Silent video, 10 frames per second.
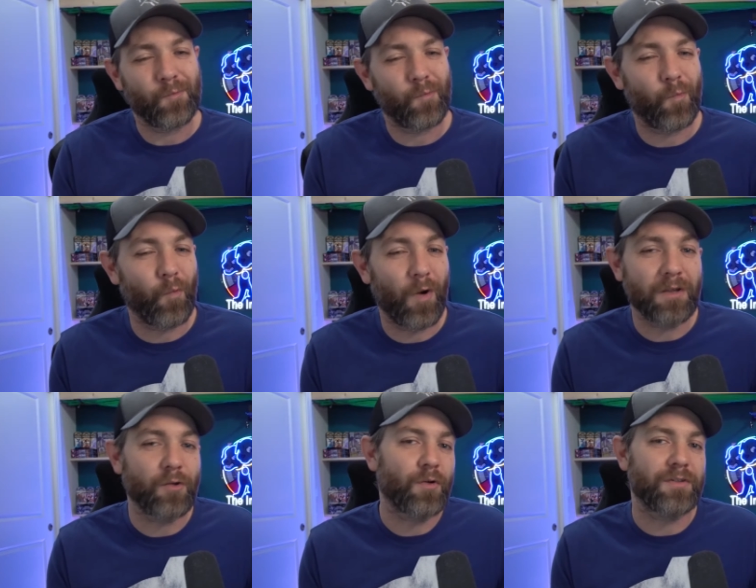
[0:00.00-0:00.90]
one
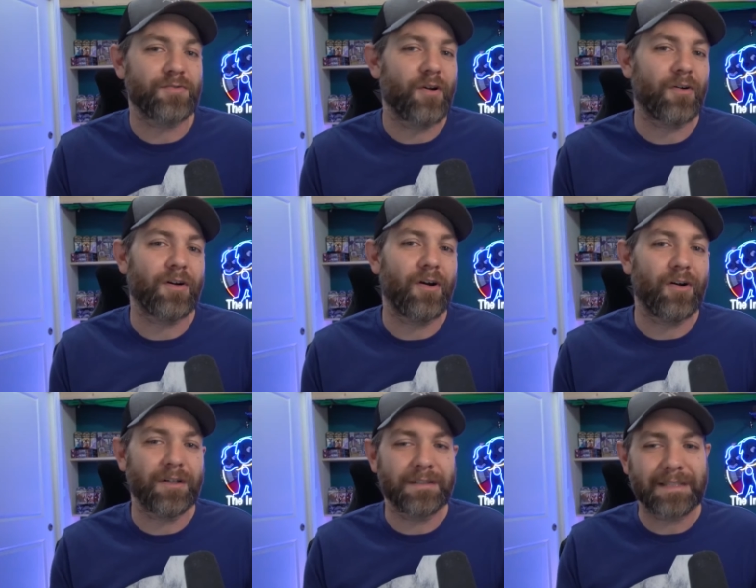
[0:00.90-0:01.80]
lore to draw a
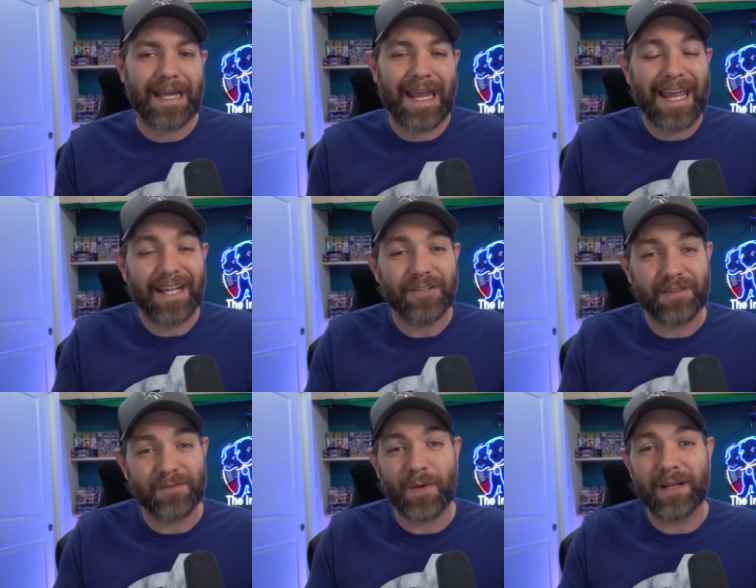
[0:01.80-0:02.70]
card, and you have
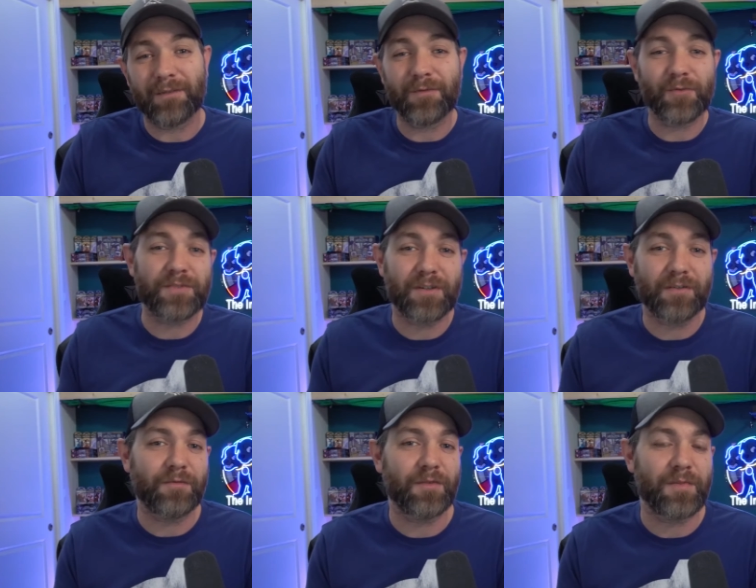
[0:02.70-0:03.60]
to wait a full turn
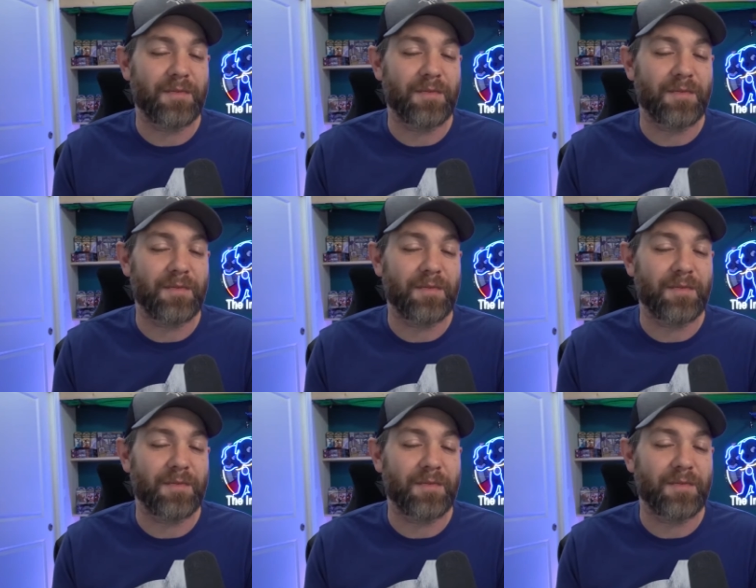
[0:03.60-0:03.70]
for him to be